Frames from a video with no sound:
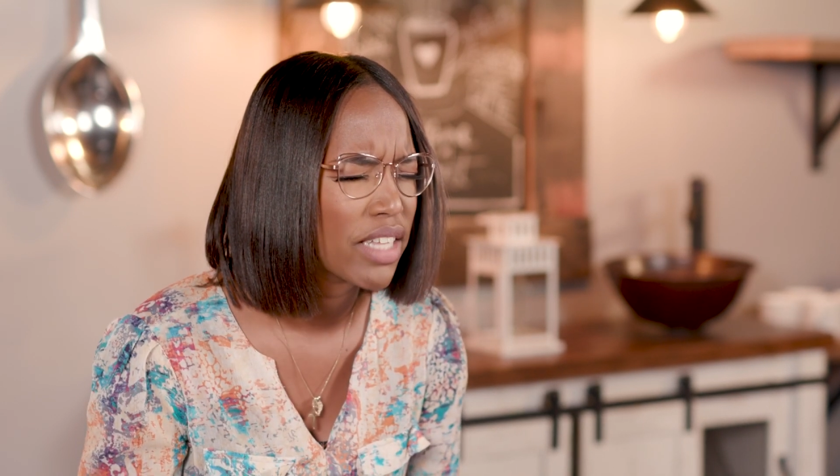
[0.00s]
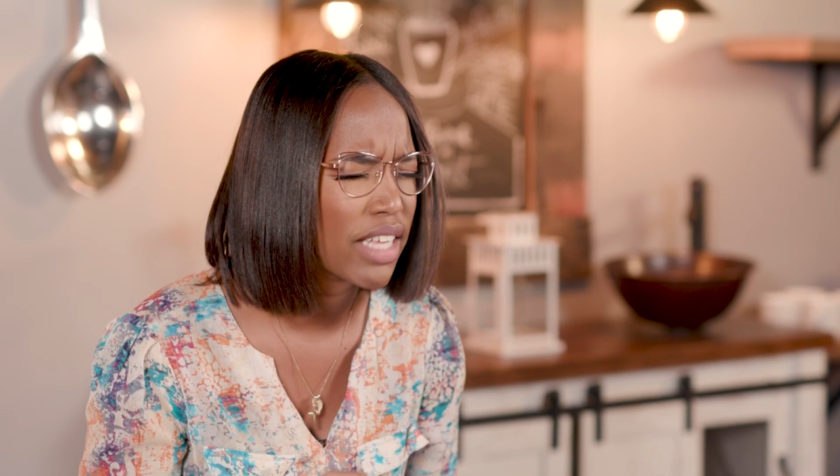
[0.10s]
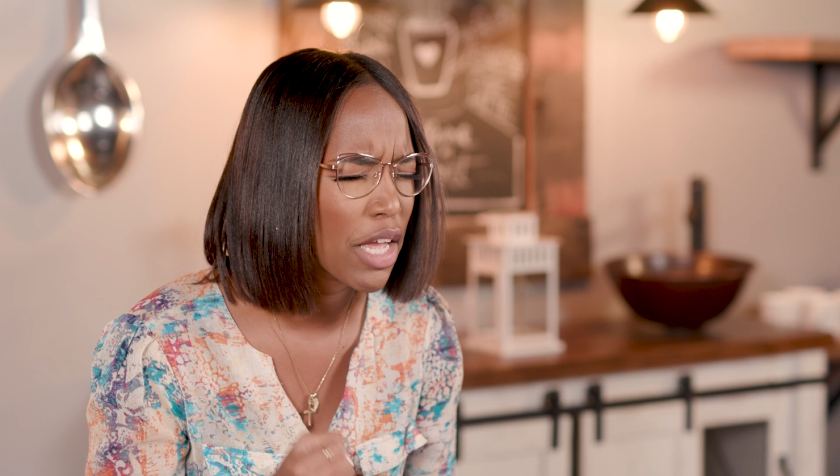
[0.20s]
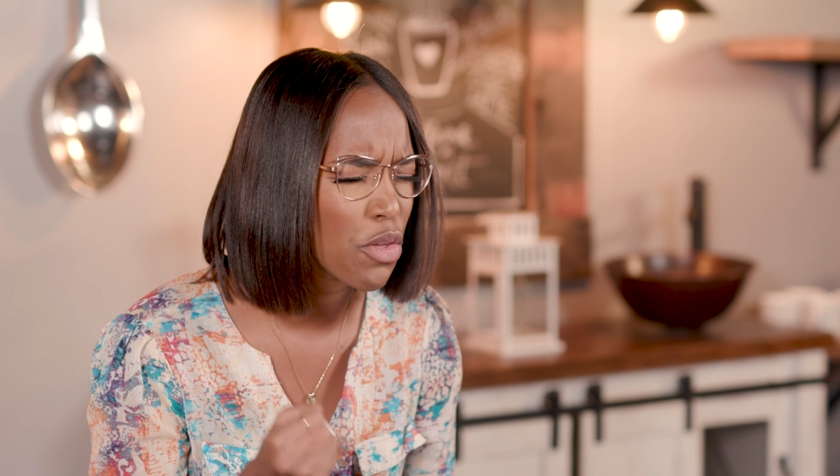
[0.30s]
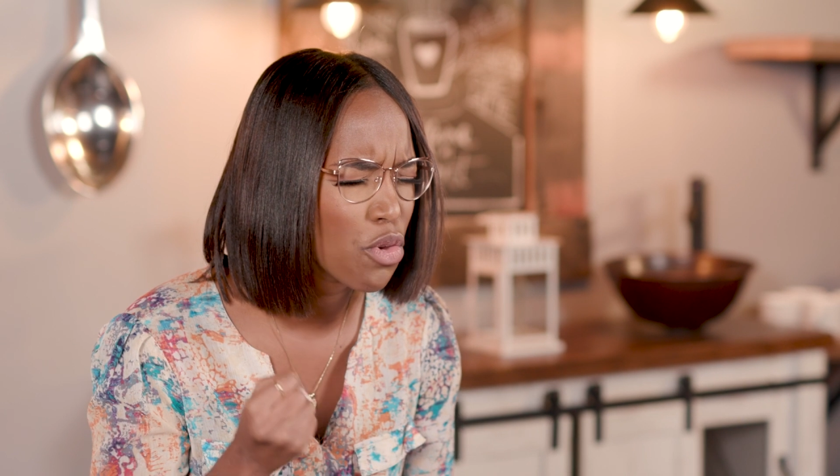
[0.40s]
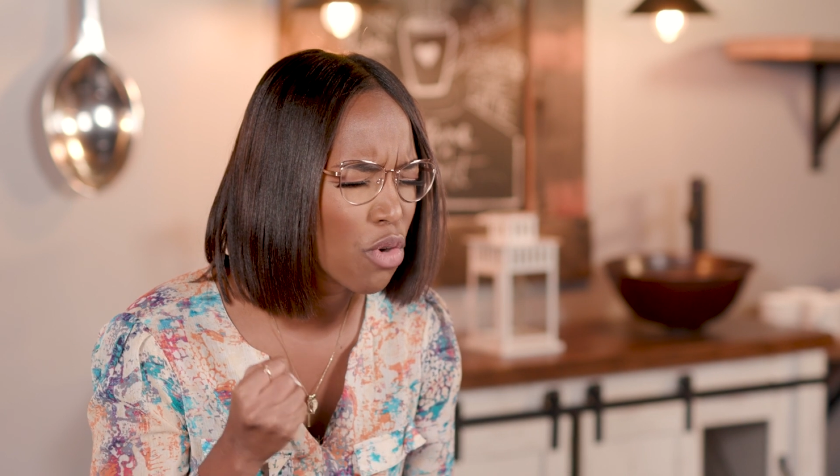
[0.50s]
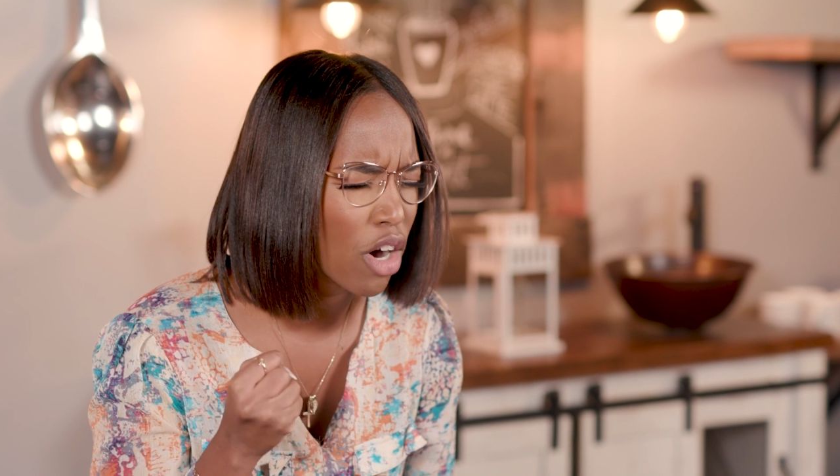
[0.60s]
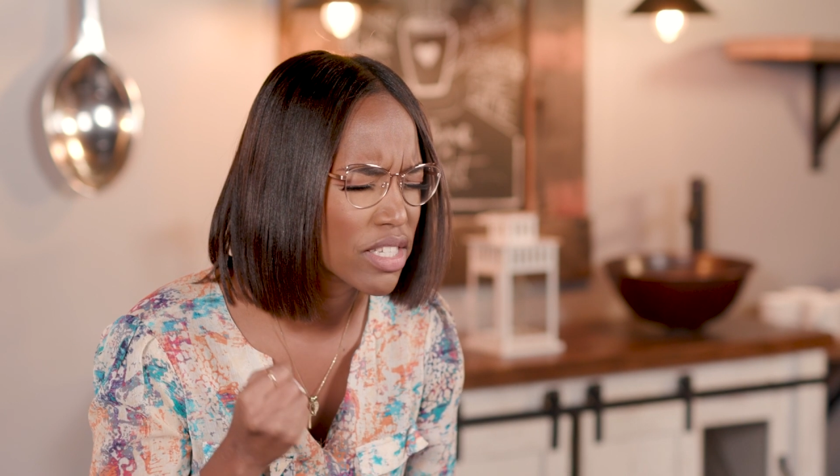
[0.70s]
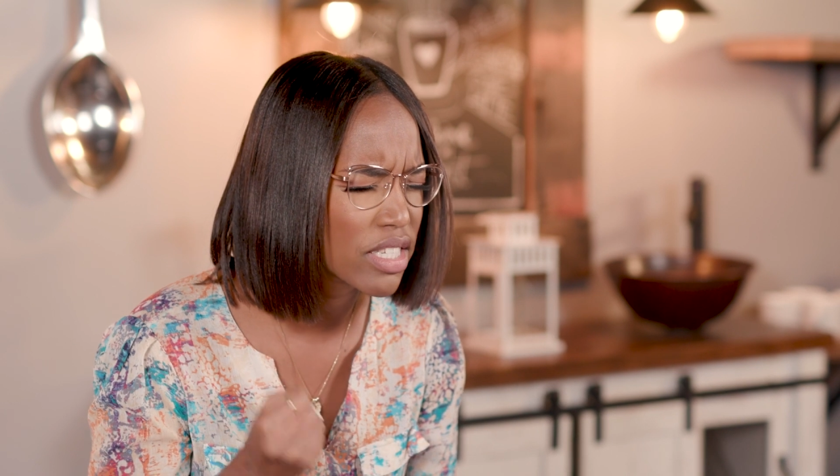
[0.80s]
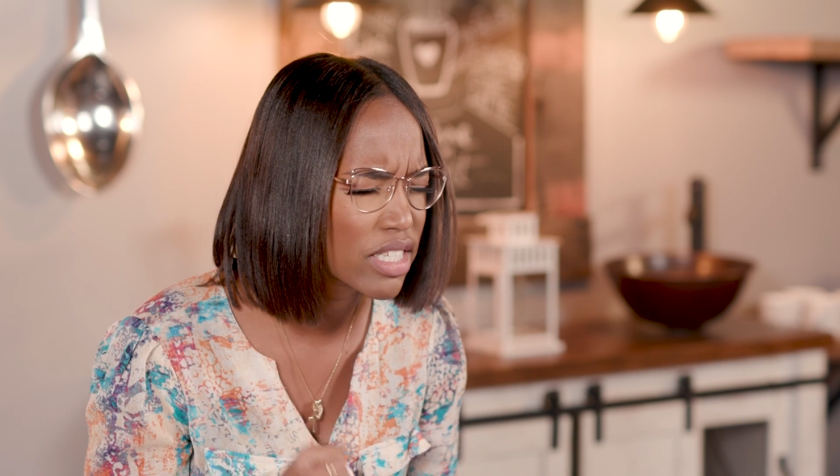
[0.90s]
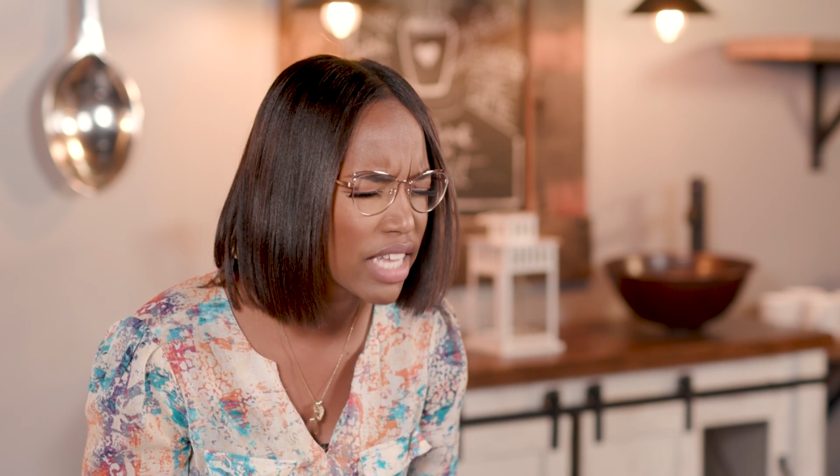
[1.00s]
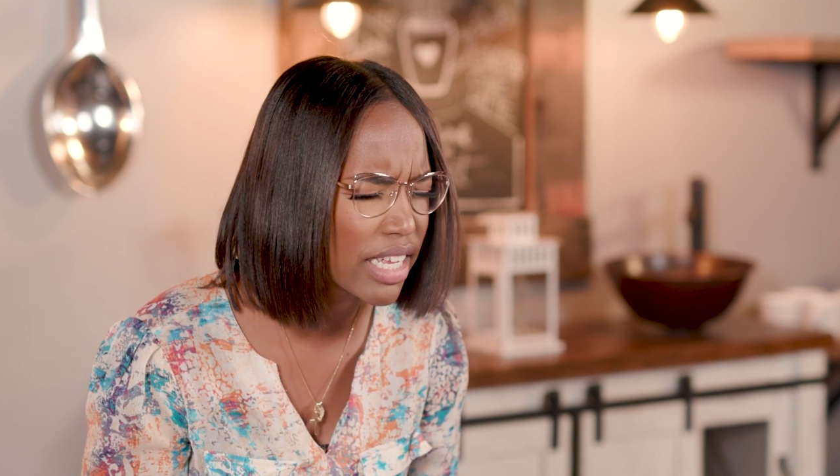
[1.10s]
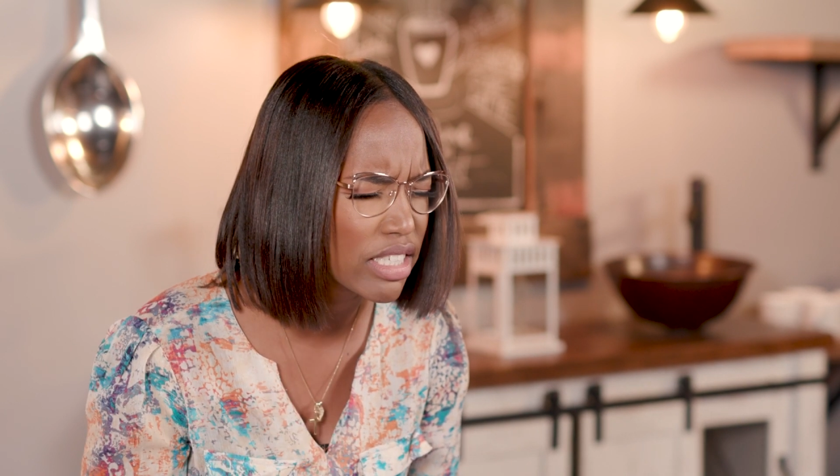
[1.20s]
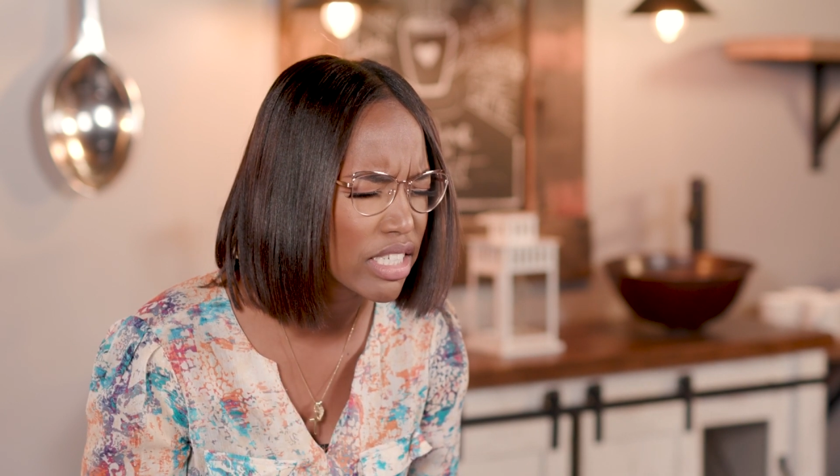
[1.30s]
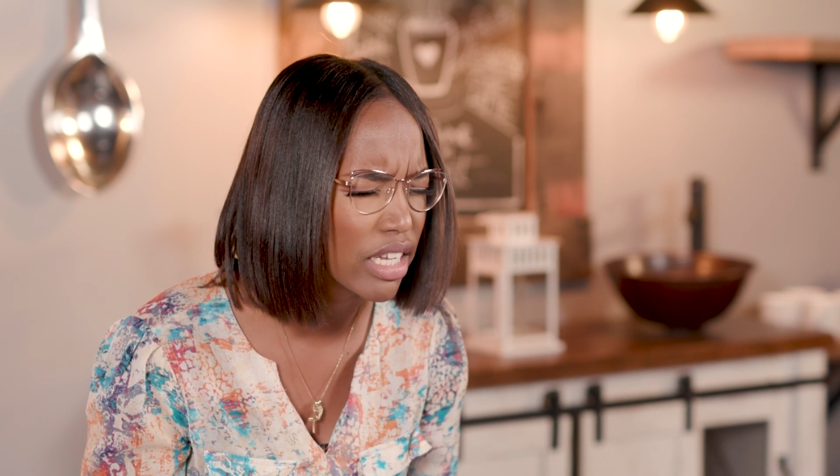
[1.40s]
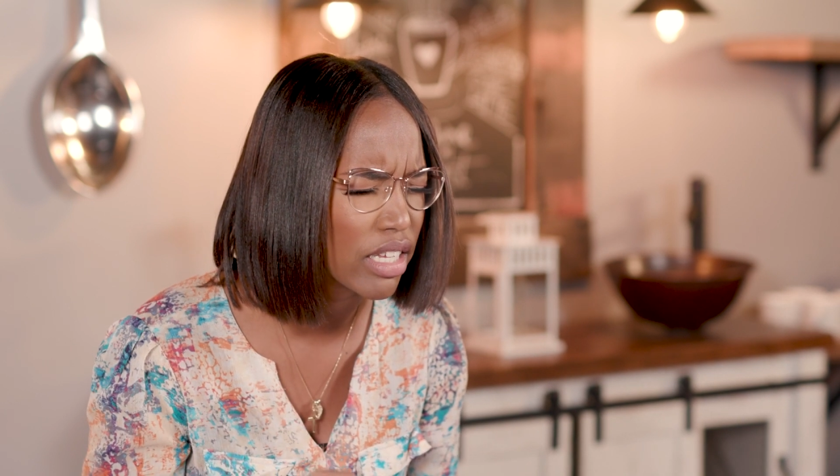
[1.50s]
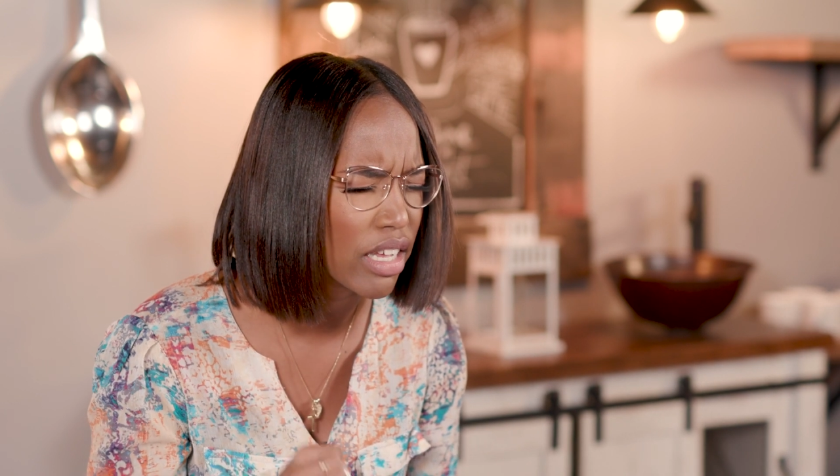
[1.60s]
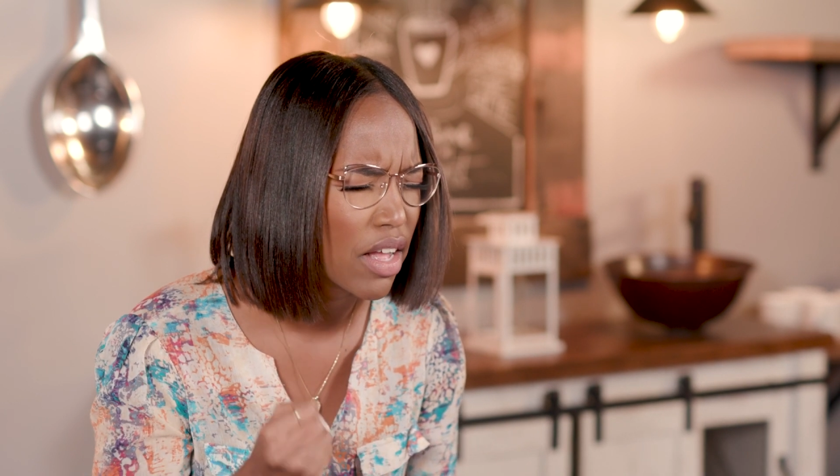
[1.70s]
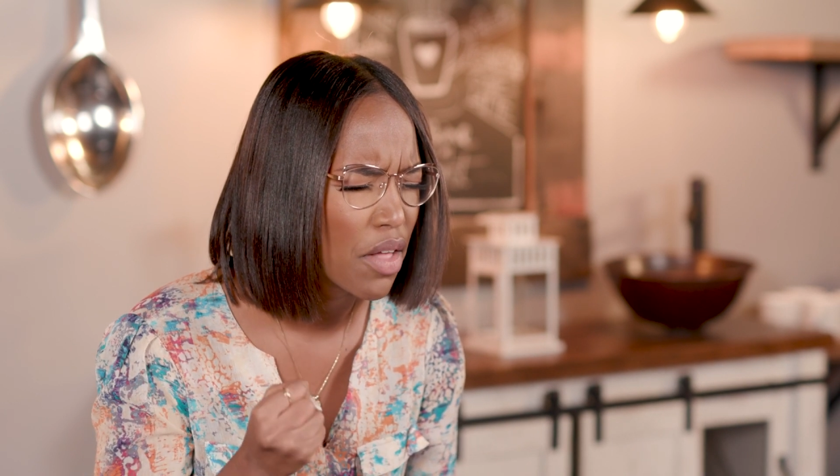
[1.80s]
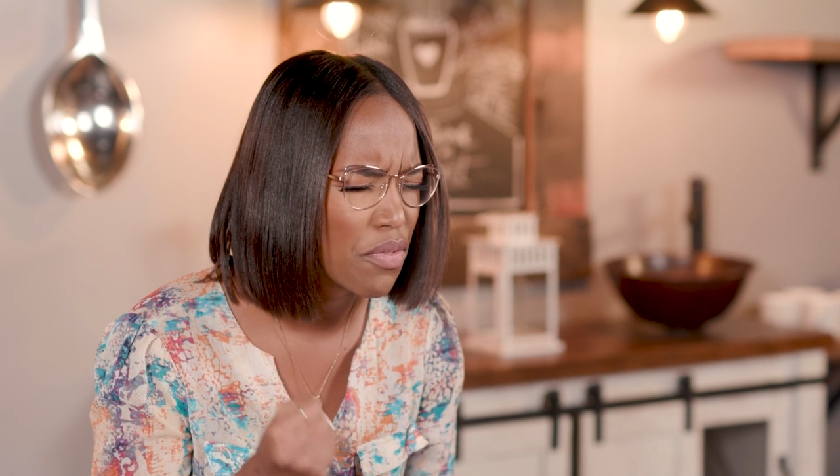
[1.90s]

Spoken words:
that you are standing